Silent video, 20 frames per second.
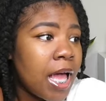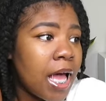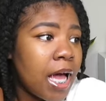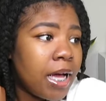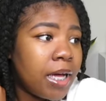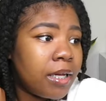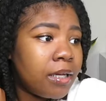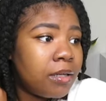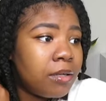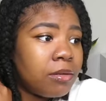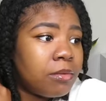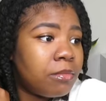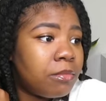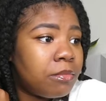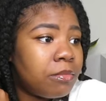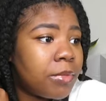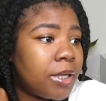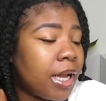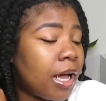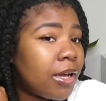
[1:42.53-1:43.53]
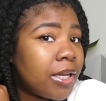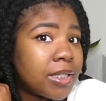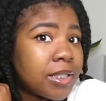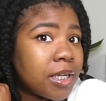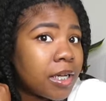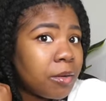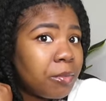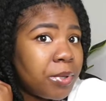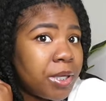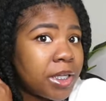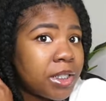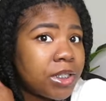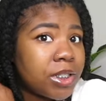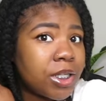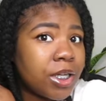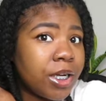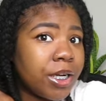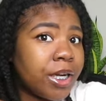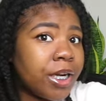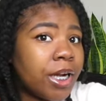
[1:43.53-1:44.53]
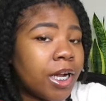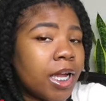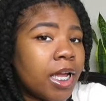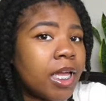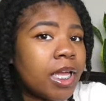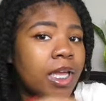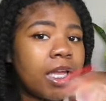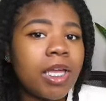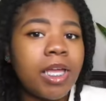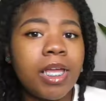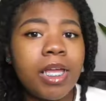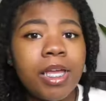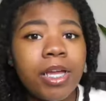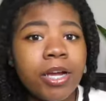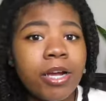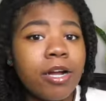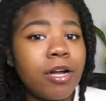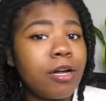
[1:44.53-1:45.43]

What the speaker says: And I'll insert a picture here